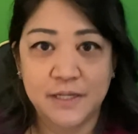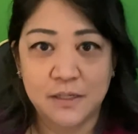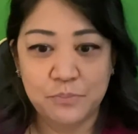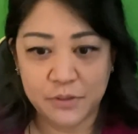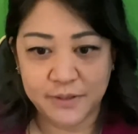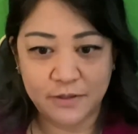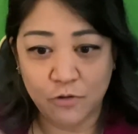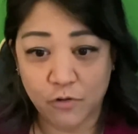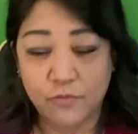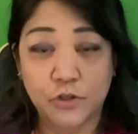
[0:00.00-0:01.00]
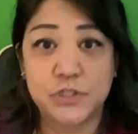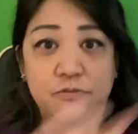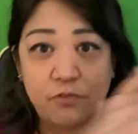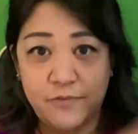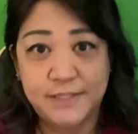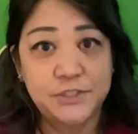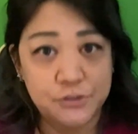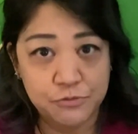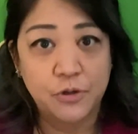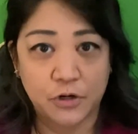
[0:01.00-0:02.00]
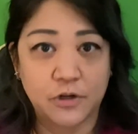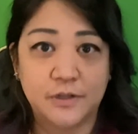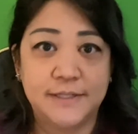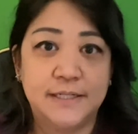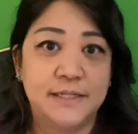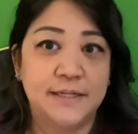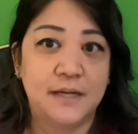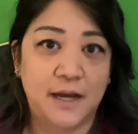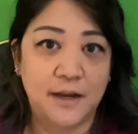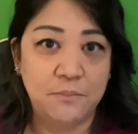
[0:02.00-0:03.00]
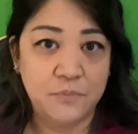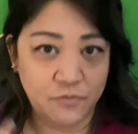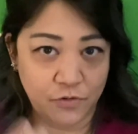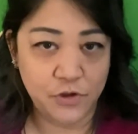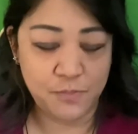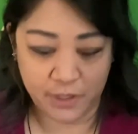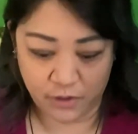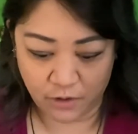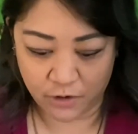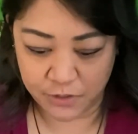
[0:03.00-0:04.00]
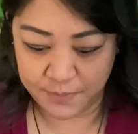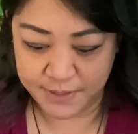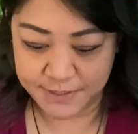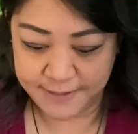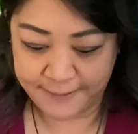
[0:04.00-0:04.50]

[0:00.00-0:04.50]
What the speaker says: put your version of events through her before you make your arguments.